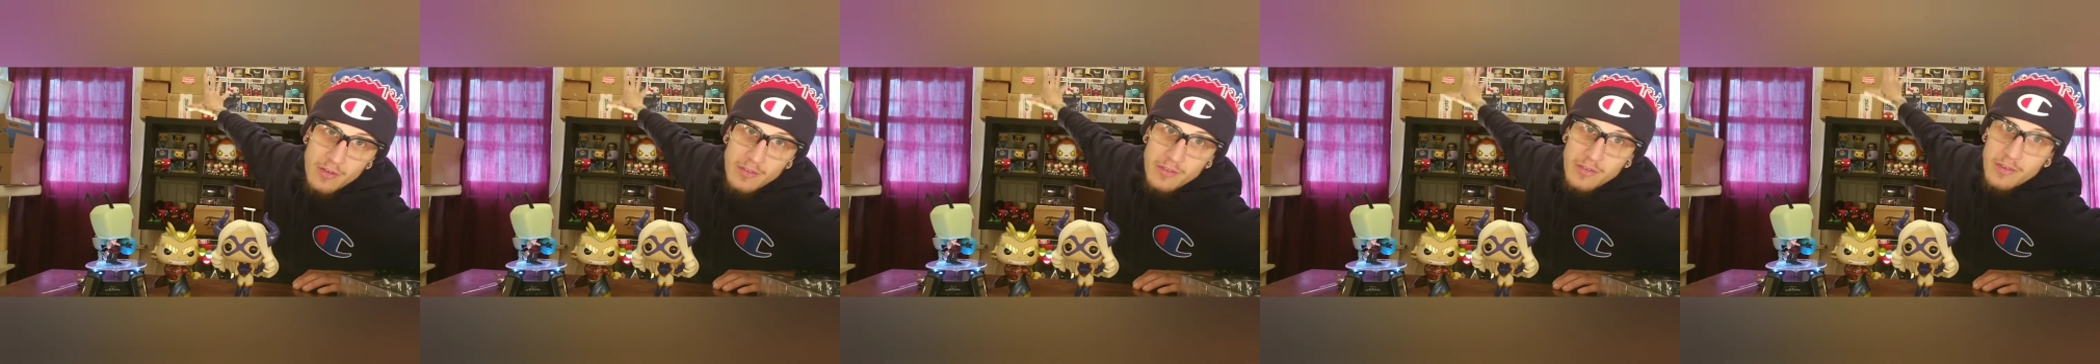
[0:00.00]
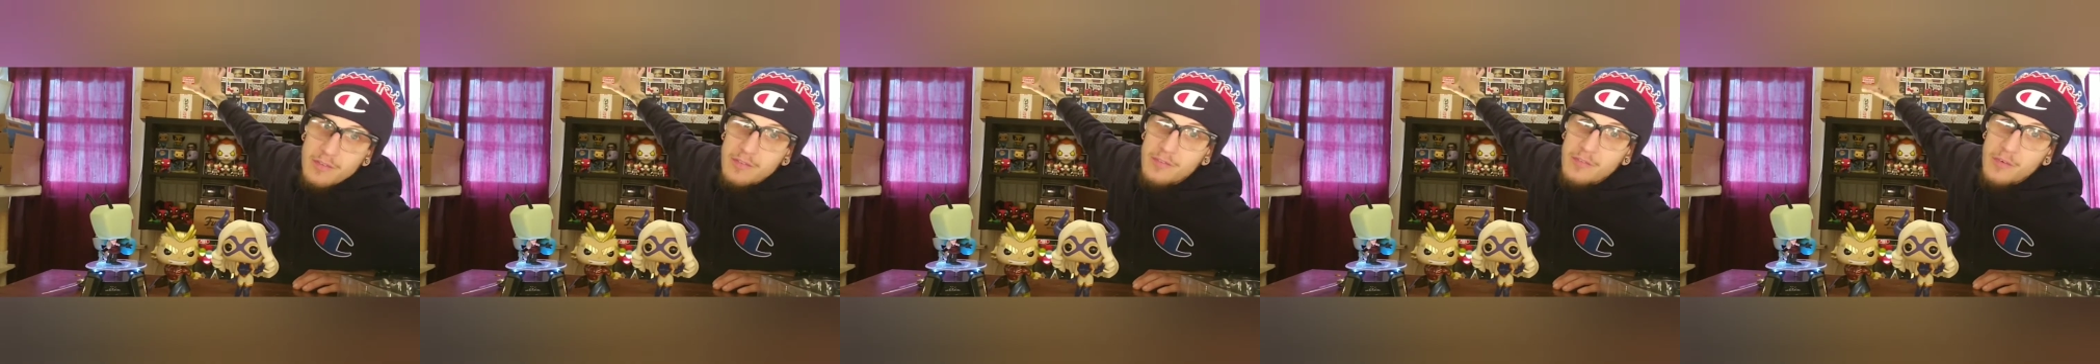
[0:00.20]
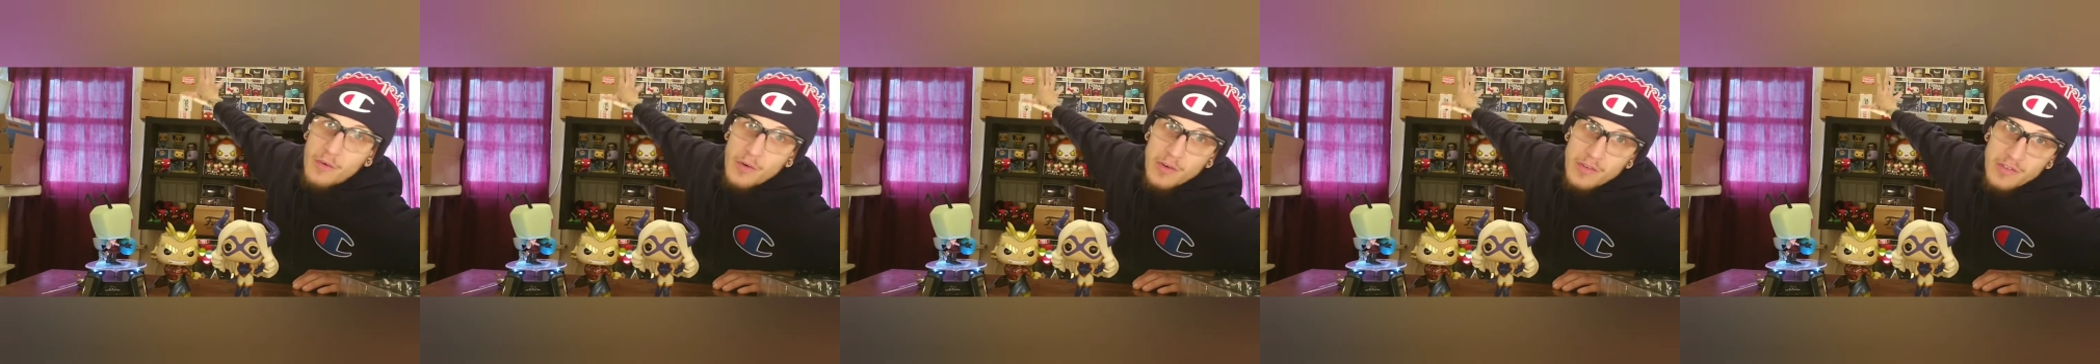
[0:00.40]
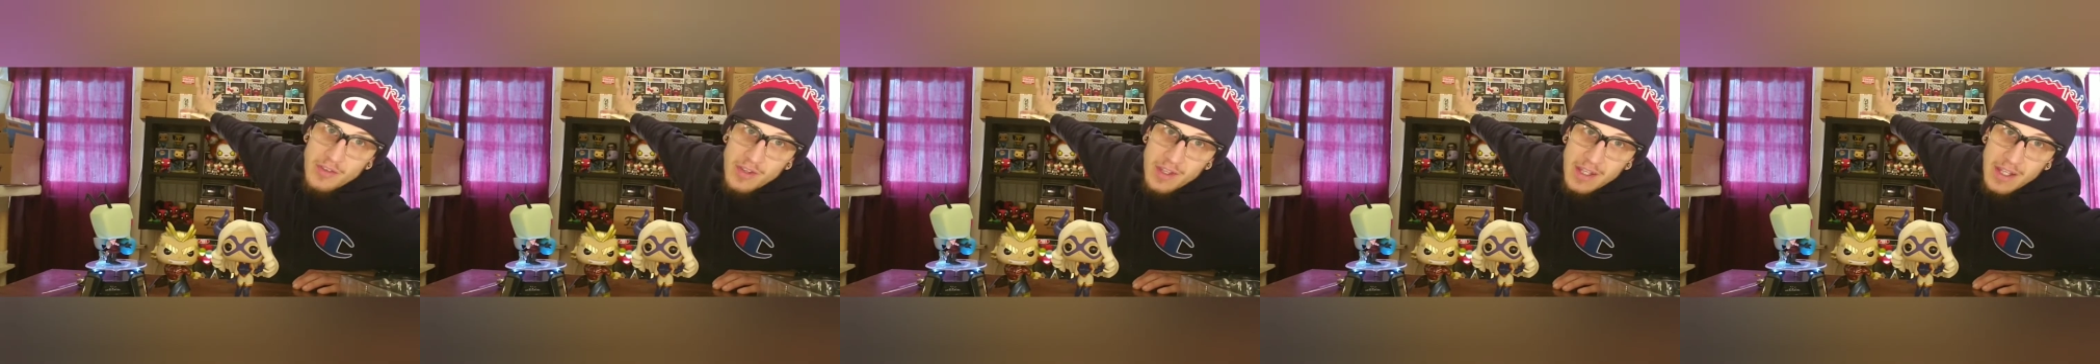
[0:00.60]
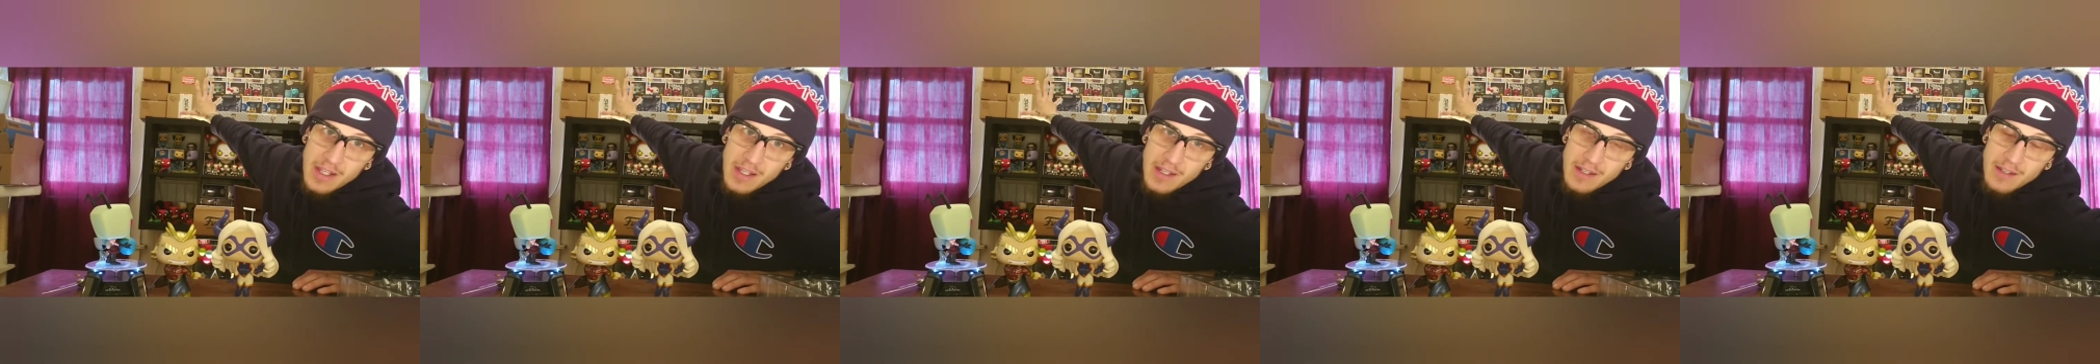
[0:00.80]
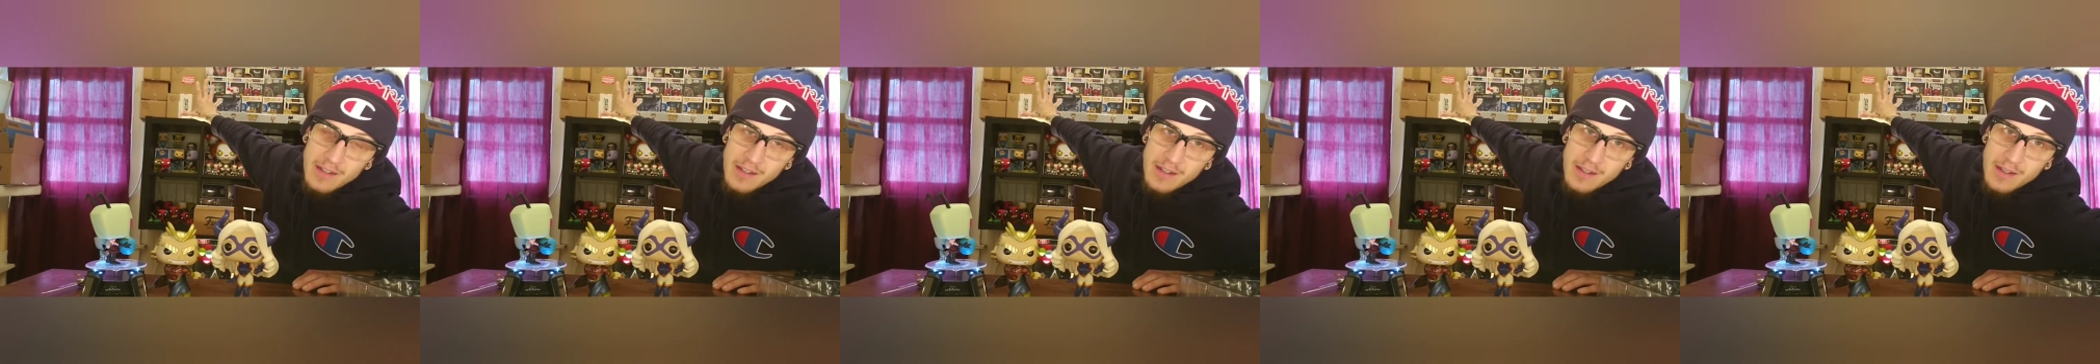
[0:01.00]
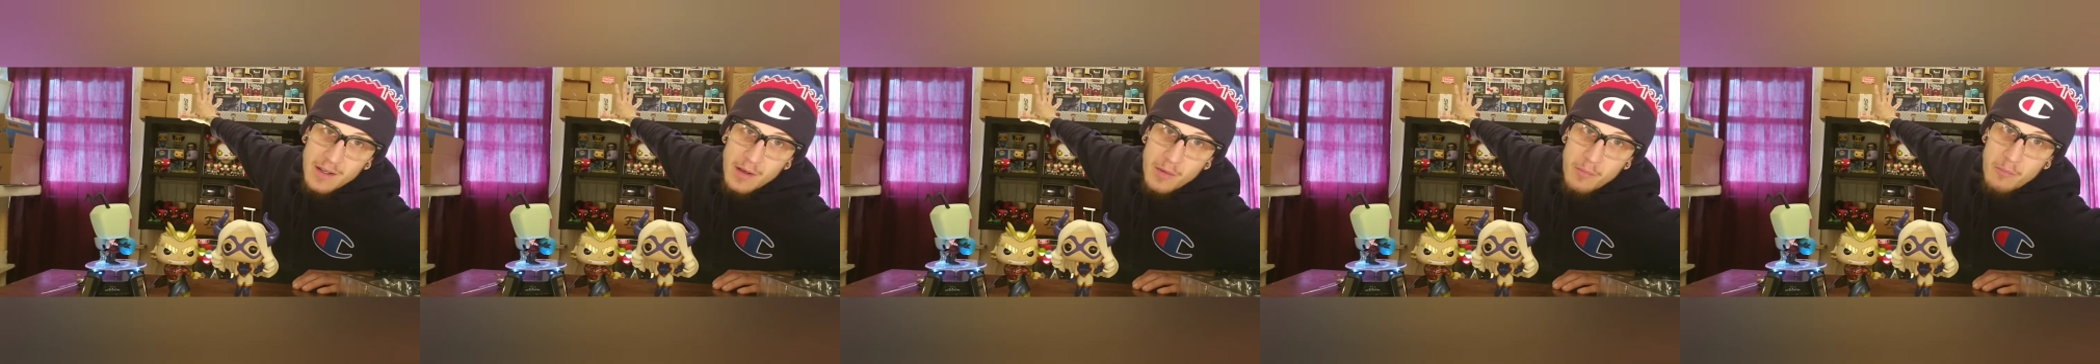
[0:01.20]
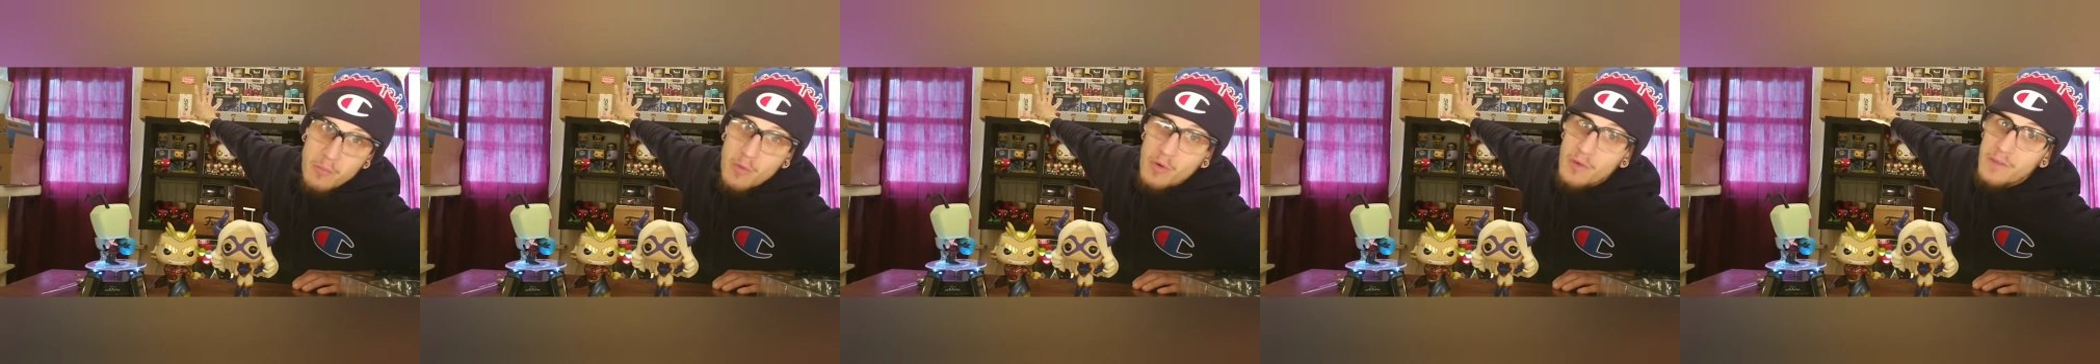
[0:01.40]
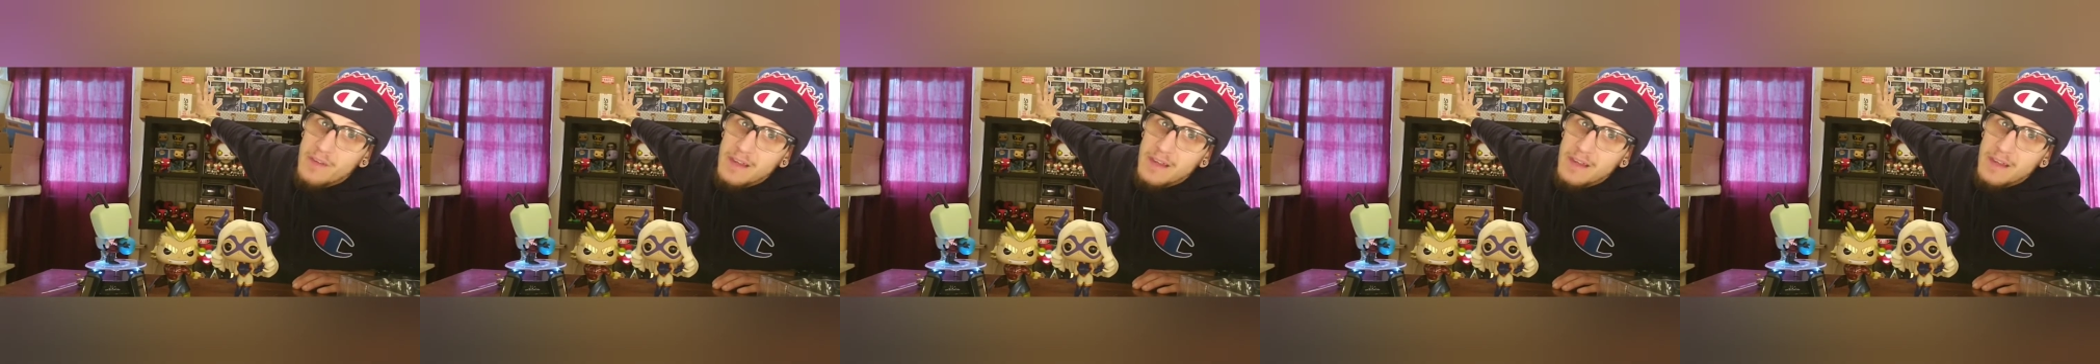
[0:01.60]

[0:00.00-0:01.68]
to 14, more